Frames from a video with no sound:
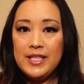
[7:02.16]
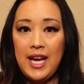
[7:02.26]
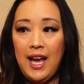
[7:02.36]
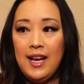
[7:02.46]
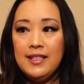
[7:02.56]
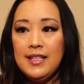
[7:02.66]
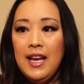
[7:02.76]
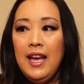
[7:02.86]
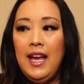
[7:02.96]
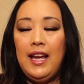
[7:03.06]
at tags,
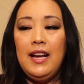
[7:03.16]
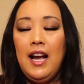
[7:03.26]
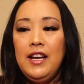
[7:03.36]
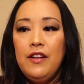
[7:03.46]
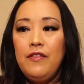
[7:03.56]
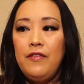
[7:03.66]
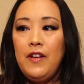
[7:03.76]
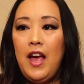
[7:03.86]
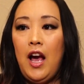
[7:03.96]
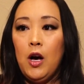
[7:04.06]
it kind of
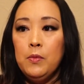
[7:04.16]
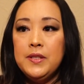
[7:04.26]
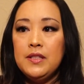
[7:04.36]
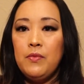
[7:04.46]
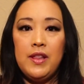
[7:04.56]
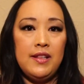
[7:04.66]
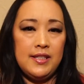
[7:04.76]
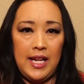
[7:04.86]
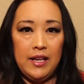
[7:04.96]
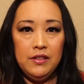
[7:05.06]
helps with
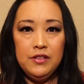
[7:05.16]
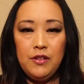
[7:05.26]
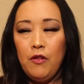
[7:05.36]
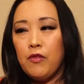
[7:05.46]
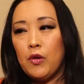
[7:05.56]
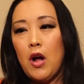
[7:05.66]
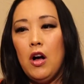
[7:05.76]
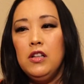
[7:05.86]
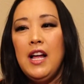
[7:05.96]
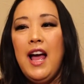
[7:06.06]
sales
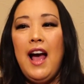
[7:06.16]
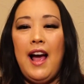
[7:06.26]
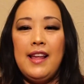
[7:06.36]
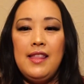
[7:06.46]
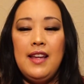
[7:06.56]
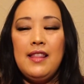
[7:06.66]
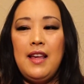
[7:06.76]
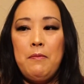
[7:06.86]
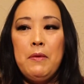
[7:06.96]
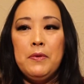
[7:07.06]
overall. I think
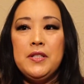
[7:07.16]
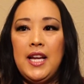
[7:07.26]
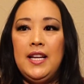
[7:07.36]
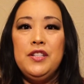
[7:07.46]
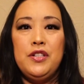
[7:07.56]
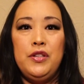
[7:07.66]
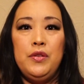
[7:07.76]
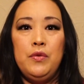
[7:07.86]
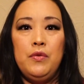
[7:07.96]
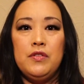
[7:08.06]
that people tend
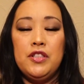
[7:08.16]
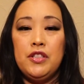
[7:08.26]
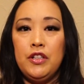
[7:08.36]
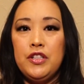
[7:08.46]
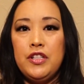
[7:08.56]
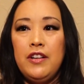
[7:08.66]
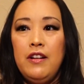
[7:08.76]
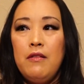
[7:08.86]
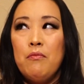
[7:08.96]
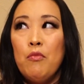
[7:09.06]
to search
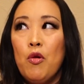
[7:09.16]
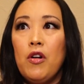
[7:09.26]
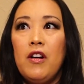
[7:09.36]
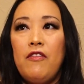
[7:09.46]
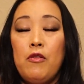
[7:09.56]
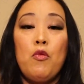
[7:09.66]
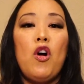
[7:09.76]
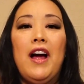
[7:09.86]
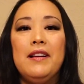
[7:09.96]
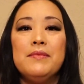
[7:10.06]
for
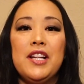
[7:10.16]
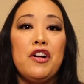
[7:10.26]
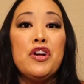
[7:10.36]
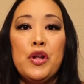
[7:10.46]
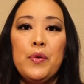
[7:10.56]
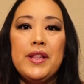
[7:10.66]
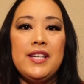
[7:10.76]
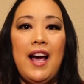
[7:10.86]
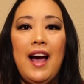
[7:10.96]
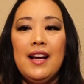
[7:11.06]
more items that are new with
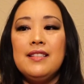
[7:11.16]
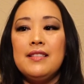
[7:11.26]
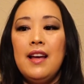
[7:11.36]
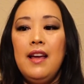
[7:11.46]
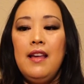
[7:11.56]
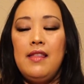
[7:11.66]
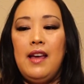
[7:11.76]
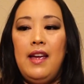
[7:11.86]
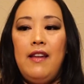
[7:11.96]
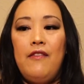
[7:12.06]
tags
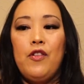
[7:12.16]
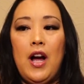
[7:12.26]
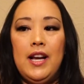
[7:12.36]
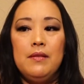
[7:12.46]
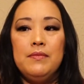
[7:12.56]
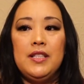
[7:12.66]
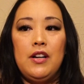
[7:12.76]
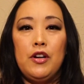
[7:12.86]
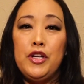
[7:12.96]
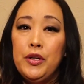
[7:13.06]
than for items that
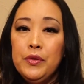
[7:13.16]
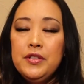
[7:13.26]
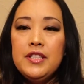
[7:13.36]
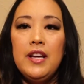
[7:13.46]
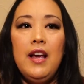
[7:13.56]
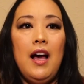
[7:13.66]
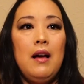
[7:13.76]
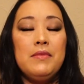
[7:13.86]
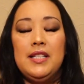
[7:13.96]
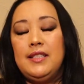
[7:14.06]
are used.
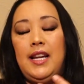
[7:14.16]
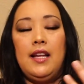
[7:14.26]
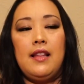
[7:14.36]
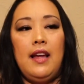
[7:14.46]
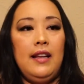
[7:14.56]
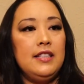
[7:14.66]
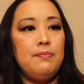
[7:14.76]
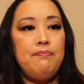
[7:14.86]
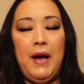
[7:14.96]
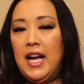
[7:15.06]
I'm not saying that it's
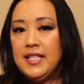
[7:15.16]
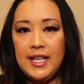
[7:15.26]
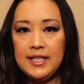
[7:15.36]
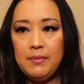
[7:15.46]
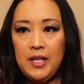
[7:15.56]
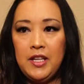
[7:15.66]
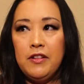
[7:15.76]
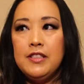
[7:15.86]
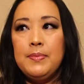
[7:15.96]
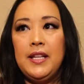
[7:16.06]
bad to get something
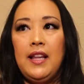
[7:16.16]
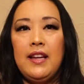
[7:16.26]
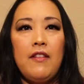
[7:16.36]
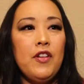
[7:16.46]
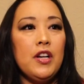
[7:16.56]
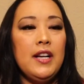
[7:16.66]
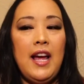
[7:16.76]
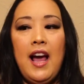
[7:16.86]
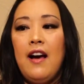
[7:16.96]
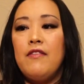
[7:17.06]
used, but like if you're gonna
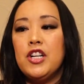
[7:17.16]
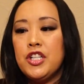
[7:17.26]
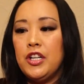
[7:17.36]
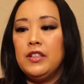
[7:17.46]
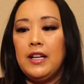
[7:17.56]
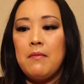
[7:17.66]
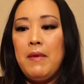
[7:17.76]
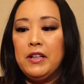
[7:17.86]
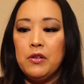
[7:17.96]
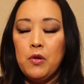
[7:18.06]
have a shirt like a
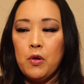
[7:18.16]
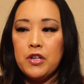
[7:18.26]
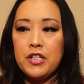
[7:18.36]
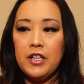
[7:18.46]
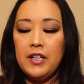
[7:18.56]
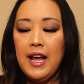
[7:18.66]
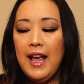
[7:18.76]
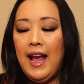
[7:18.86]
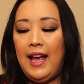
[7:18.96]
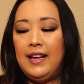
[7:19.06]
Michael Kors shirt
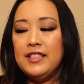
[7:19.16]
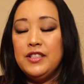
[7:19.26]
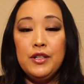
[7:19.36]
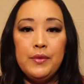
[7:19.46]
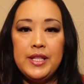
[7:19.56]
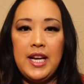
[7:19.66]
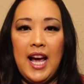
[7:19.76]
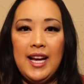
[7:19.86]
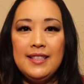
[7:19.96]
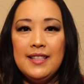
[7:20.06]
and it's new with
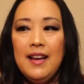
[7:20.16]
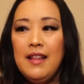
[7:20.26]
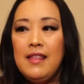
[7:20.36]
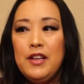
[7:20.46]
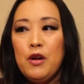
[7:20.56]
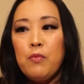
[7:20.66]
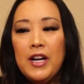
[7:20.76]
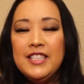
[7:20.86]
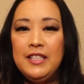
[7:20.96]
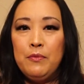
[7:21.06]
tags, then your
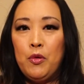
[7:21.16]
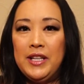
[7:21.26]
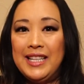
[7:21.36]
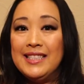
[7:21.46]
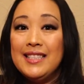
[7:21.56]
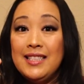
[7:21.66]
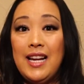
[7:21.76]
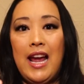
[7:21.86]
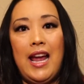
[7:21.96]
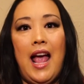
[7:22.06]
pricing point can
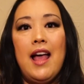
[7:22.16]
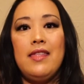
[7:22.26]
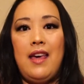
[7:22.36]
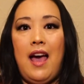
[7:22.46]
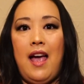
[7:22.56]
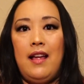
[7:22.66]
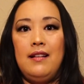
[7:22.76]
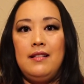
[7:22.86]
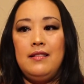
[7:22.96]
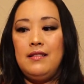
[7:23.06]
stay at
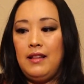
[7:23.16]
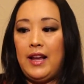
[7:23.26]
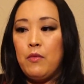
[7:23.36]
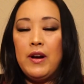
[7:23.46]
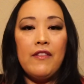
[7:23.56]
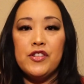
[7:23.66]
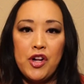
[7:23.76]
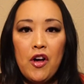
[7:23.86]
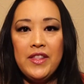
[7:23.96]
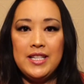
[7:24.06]
that, like
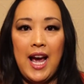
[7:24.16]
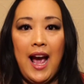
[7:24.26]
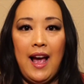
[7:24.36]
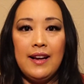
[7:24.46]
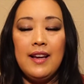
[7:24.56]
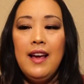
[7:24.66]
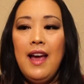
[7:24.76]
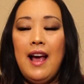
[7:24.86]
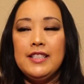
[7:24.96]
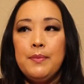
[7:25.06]
whatever's on the tag,
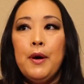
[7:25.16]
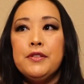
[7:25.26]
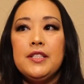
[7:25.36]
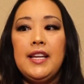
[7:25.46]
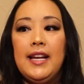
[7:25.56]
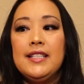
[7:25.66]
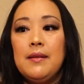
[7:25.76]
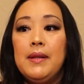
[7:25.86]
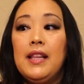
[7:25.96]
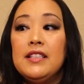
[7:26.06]
as opposed to getting
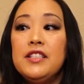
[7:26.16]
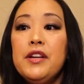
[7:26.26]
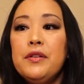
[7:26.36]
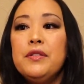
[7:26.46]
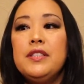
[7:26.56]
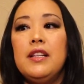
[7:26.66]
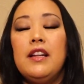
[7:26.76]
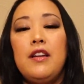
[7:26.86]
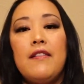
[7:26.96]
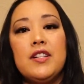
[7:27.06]
something that's used and
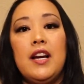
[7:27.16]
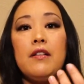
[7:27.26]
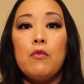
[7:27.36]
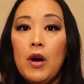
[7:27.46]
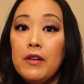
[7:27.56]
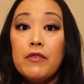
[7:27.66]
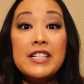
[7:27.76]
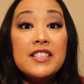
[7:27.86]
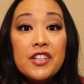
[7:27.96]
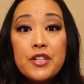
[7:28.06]
then you have to kind of, one,
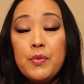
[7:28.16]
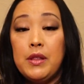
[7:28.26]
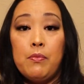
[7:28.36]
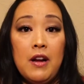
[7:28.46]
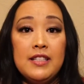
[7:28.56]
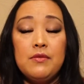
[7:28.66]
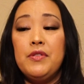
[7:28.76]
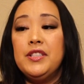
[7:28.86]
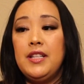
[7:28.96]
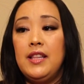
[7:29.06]
research what the price
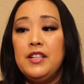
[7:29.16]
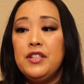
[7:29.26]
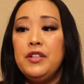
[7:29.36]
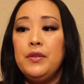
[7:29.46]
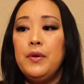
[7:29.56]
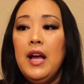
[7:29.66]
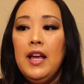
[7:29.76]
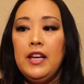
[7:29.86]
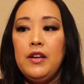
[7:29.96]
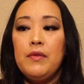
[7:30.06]
was, and then two,
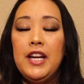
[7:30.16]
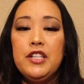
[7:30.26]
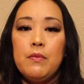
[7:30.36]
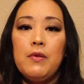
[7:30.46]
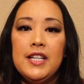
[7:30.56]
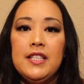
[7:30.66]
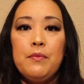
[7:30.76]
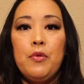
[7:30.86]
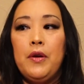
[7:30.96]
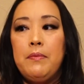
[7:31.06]
you know, gauge your
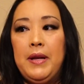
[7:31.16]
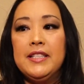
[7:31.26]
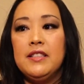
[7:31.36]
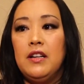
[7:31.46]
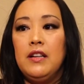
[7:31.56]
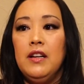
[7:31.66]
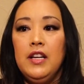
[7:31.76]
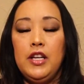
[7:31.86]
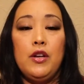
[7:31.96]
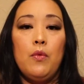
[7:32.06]
pricing point based on,
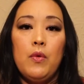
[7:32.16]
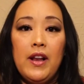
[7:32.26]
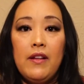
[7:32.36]
you know,